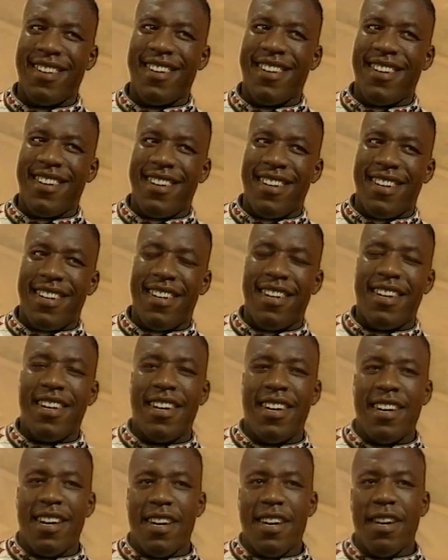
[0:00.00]
You lost a lot
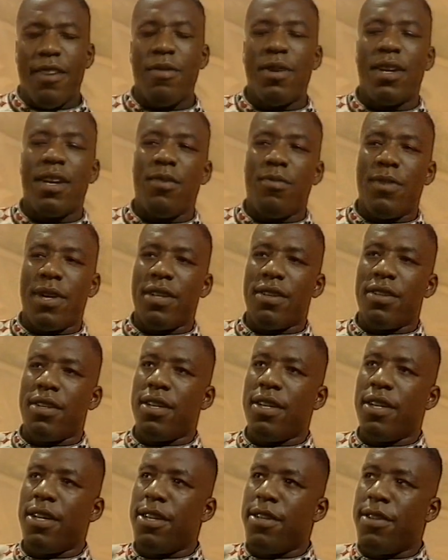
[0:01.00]
of weight. Well, I went
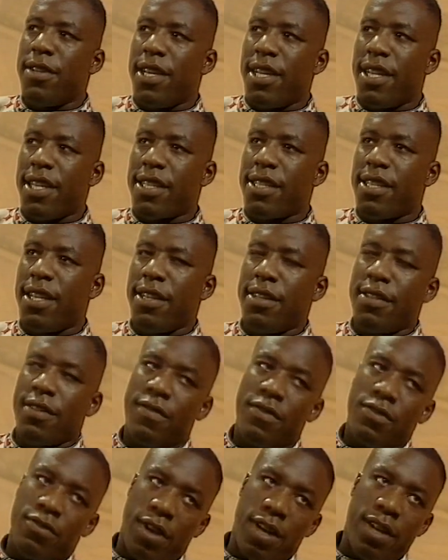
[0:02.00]
on a, an
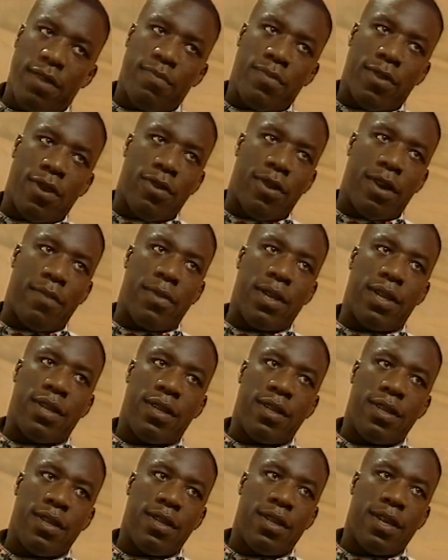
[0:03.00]
extensive training program
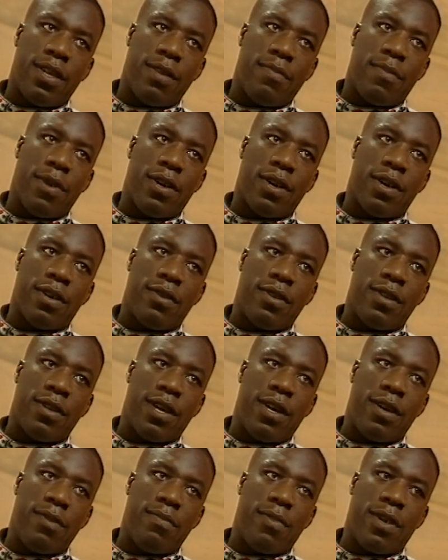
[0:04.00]
in, in America,
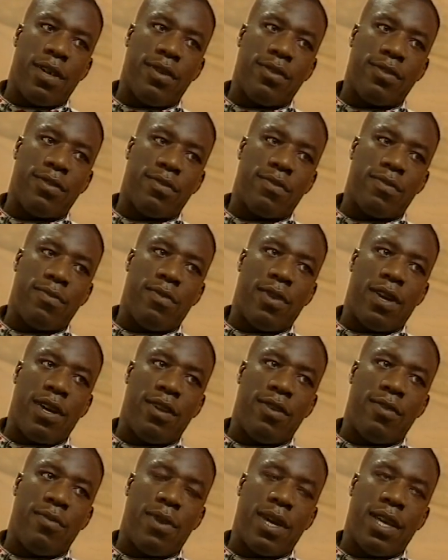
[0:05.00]
and um, I lost quite
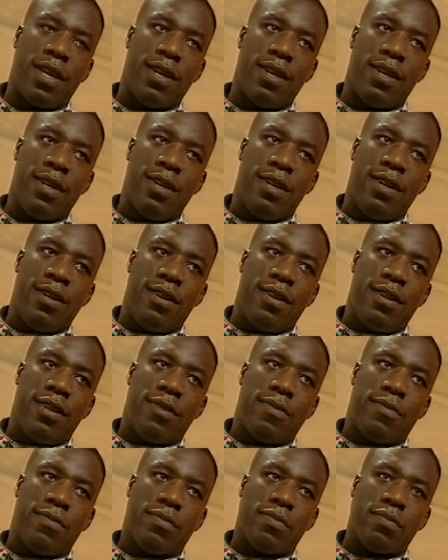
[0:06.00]
a lot of weight. What are you
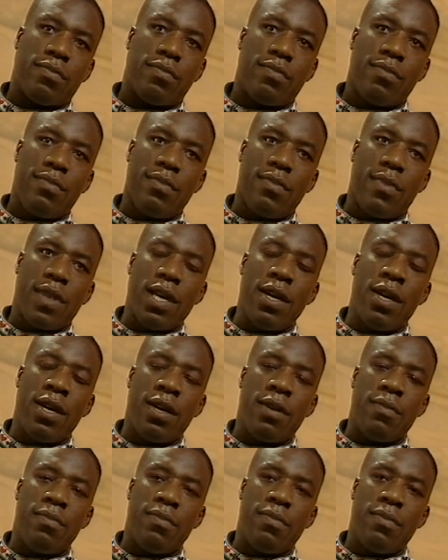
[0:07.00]
down to now?
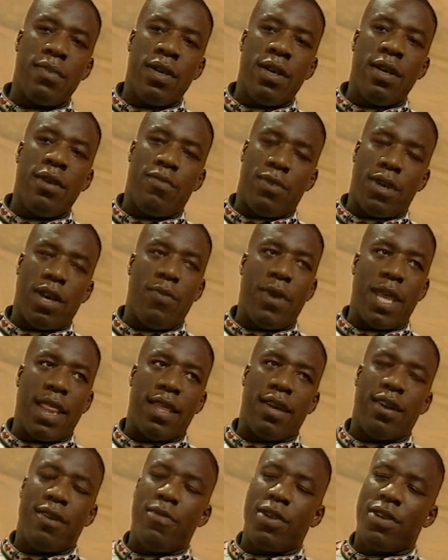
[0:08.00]
Um, when I
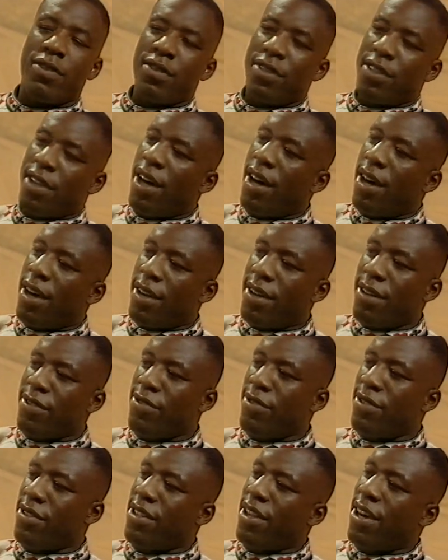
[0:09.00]
went there, I went on a diet, and I
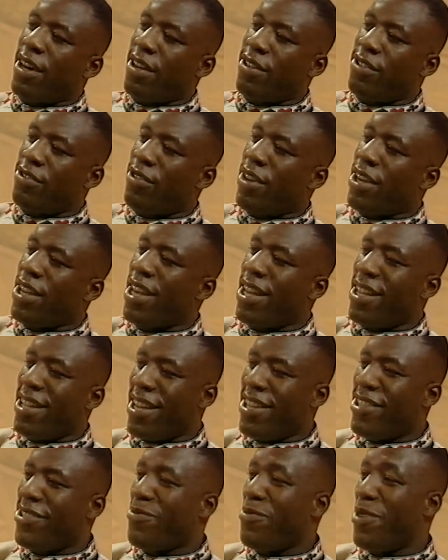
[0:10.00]
was on a diet trying to get
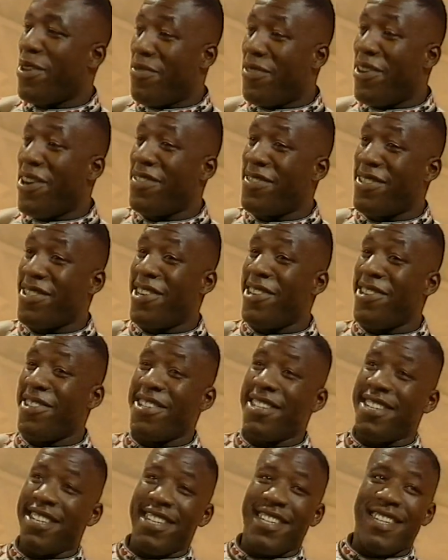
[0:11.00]
down to 25 stone.